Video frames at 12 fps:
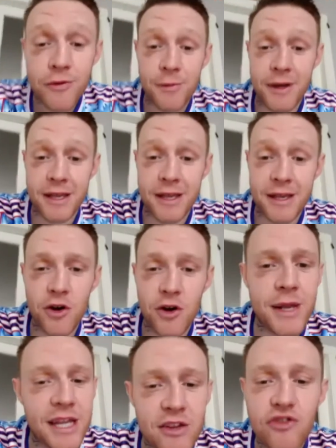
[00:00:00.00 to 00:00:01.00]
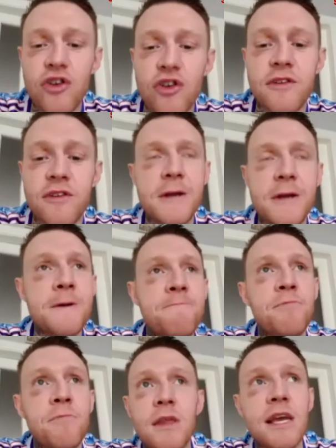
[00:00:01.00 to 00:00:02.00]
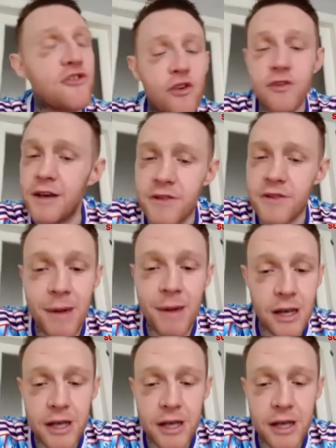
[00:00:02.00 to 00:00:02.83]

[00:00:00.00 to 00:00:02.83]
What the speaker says: Like, you know what I mean? He's just gifted, man.